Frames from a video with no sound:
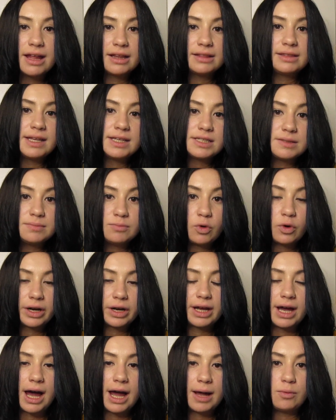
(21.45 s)
This
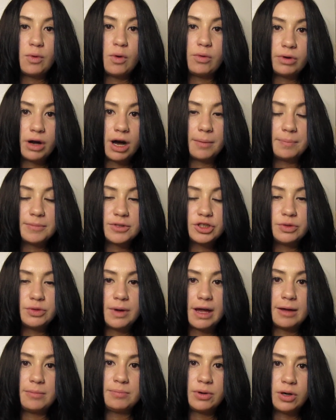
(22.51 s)
morning, I woke up to
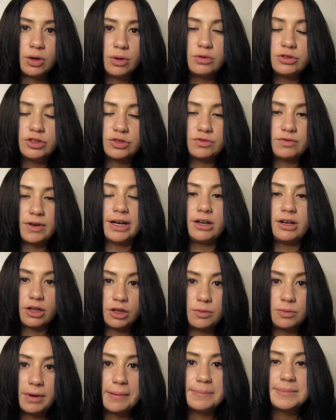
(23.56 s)
a post written on
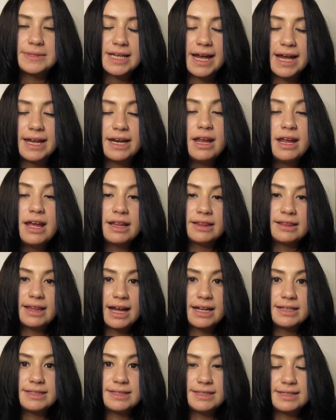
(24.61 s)
the website
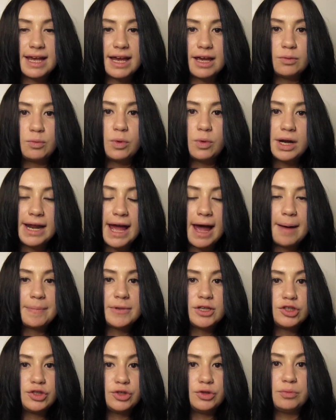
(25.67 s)
that said, What
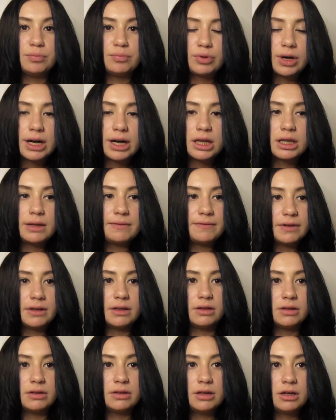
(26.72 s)
happened to
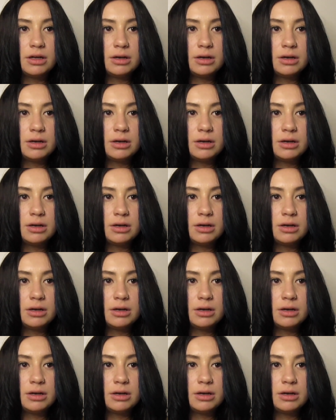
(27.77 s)
Pricklefil